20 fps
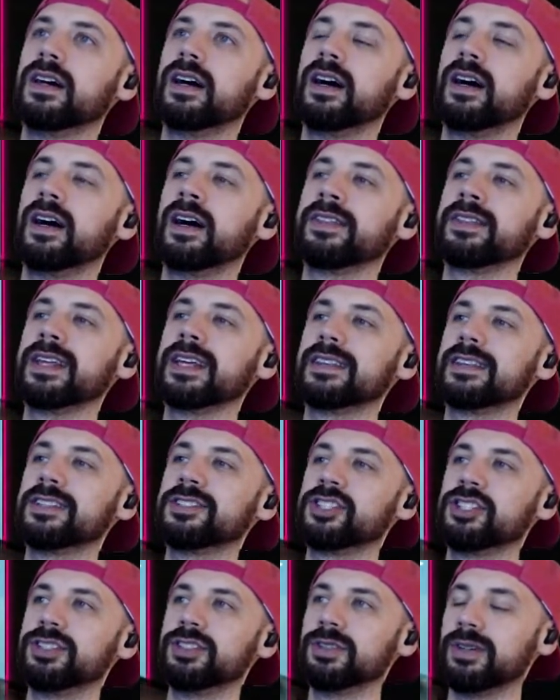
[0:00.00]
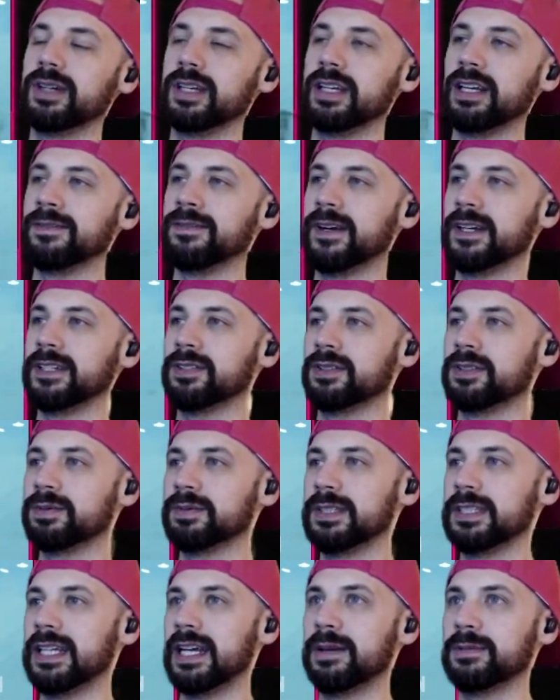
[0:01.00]
I think this should do it. If I do
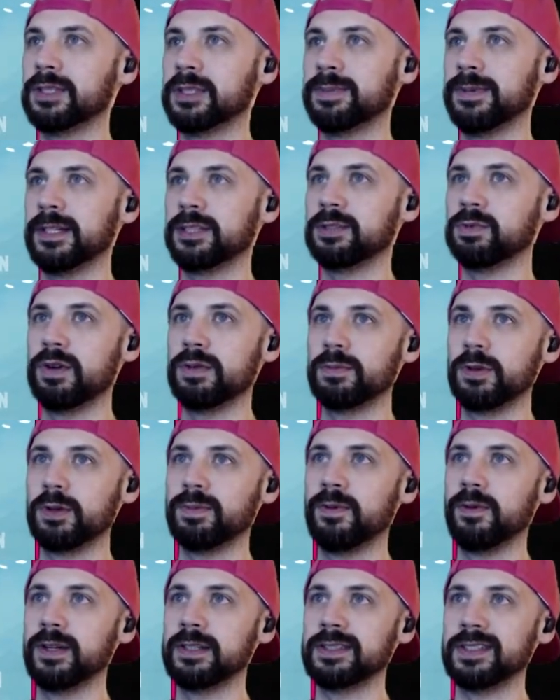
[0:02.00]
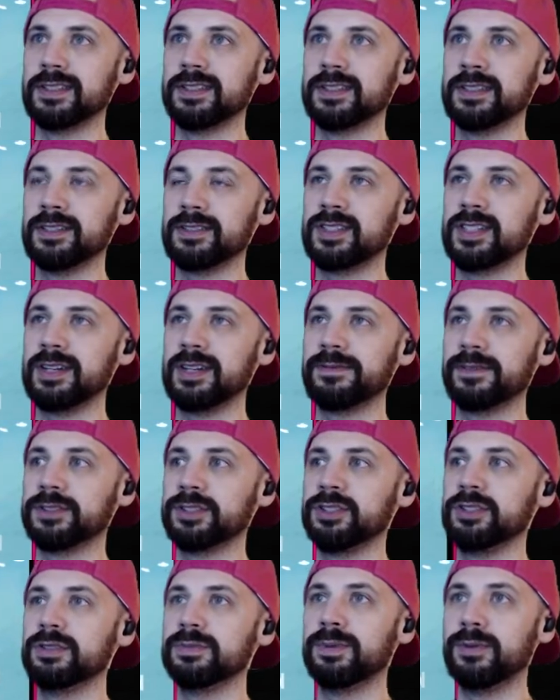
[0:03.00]
3 damage plus 1 more poison, he'll suffer
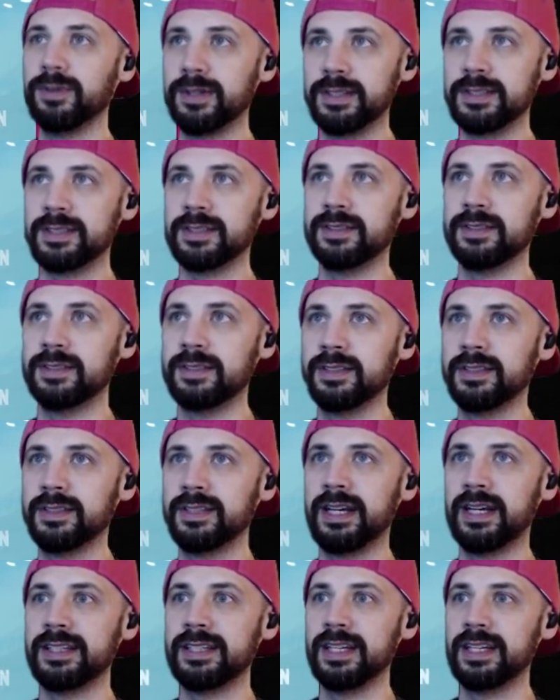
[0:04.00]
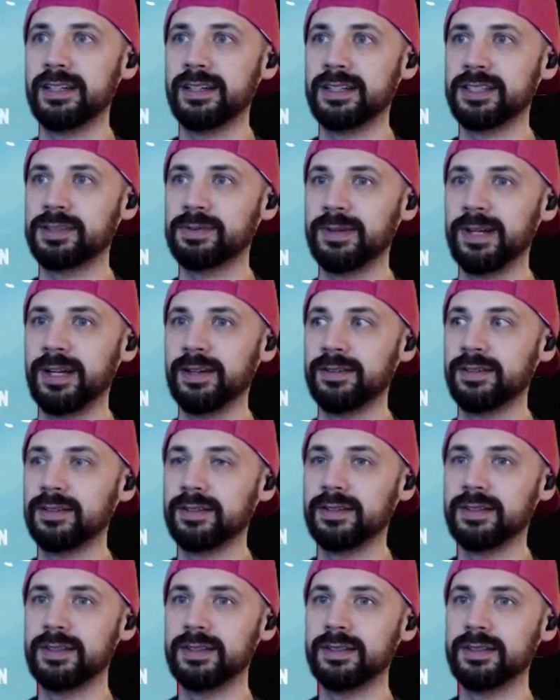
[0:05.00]
2 poison at the end of this round.
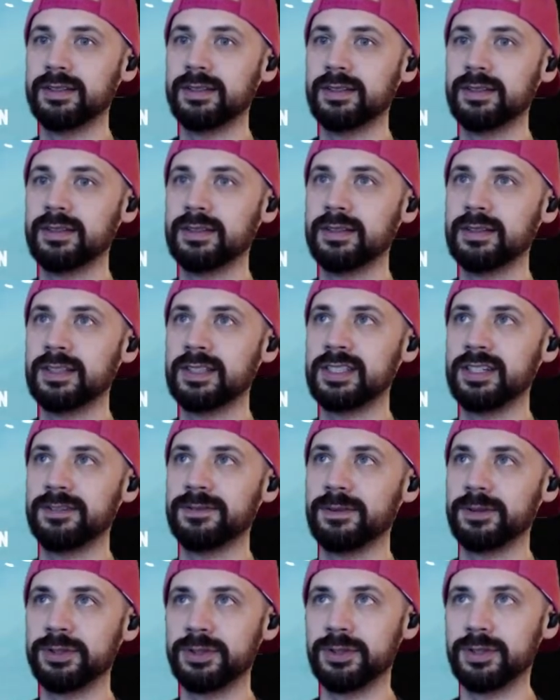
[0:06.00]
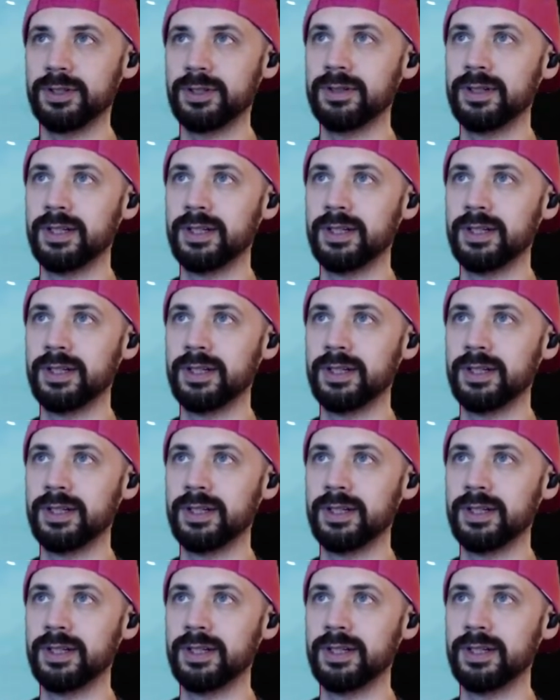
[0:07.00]
Let's see if we're true.